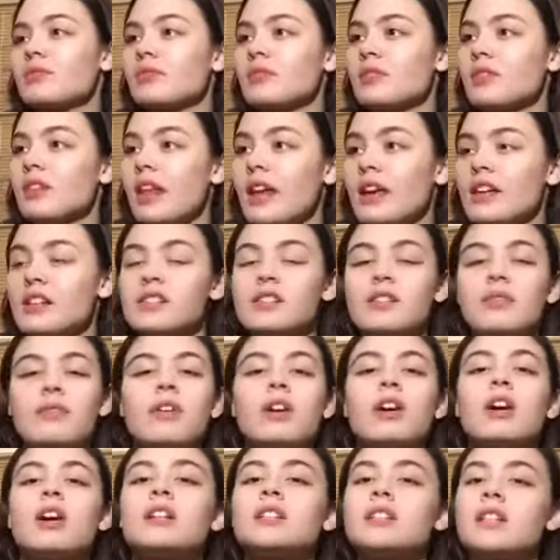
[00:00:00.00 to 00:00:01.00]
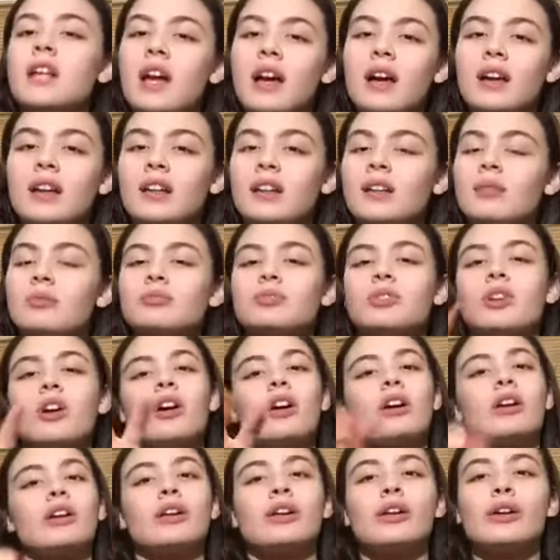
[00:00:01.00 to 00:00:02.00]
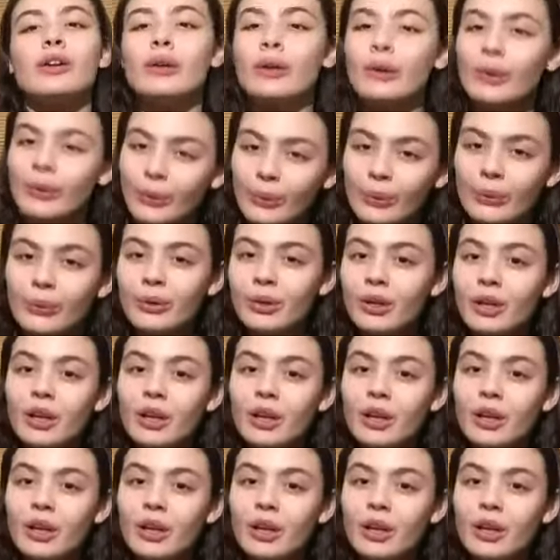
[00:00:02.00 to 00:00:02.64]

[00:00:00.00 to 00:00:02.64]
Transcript: like severe anxiety, I'm talking to you.